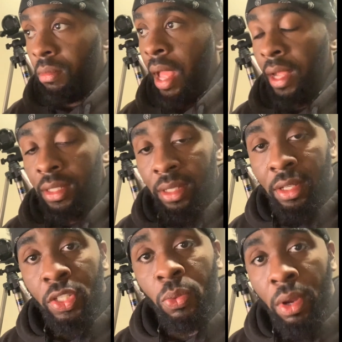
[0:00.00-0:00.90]
acts as like a
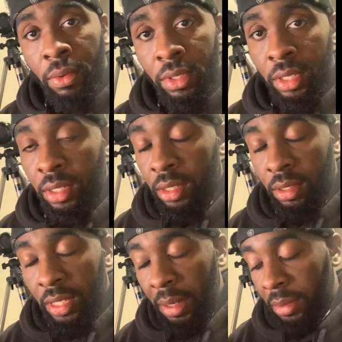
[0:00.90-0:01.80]
sweat resistant
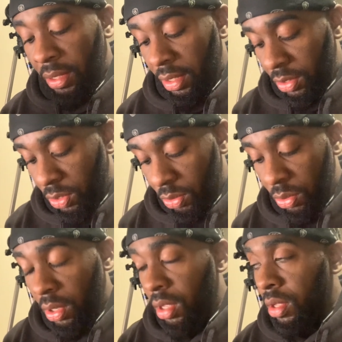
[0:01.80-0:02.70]
type of thing too.
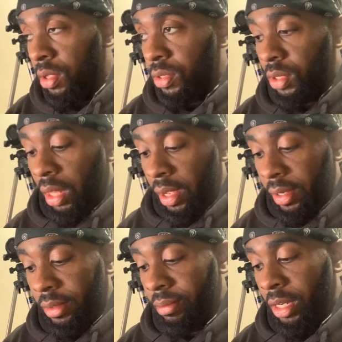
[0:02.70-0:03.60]
So
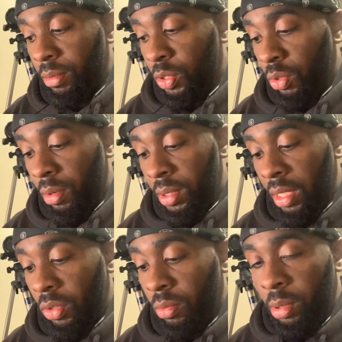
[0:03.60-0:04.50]
like it absorbs that
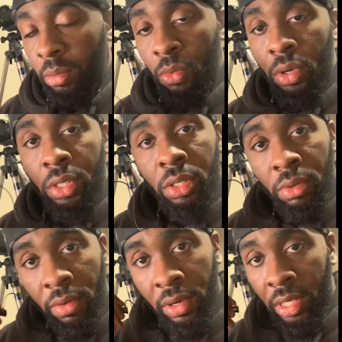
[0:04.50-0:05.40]
little bit of moisture,
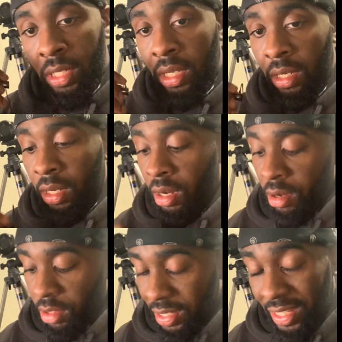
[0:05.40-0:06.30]
whatever that you get in your ear.
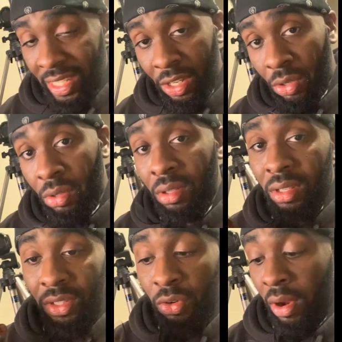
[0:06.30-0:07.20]
The seal
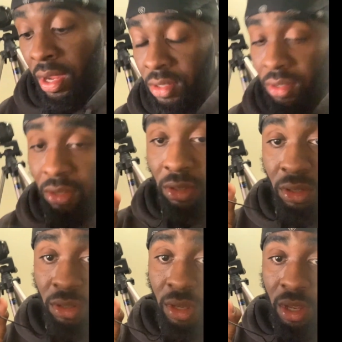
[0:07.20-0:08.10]
is great, so you
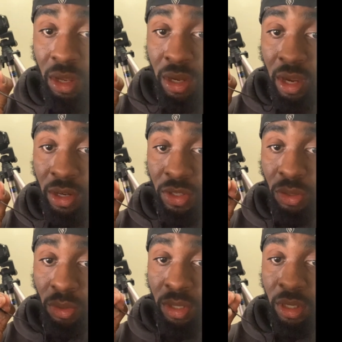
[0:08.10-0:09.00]
just kind of
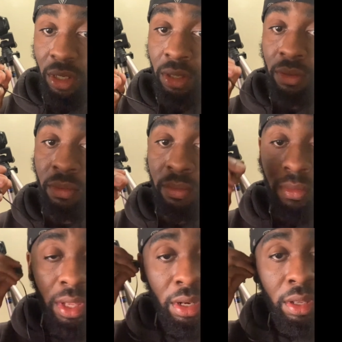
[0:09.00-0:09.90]
squeeze it in
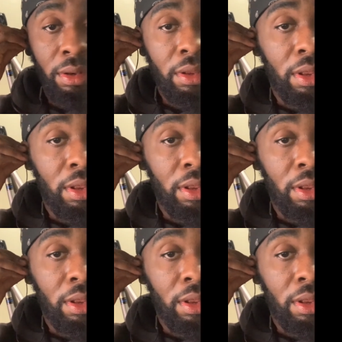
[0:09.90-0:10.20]
and then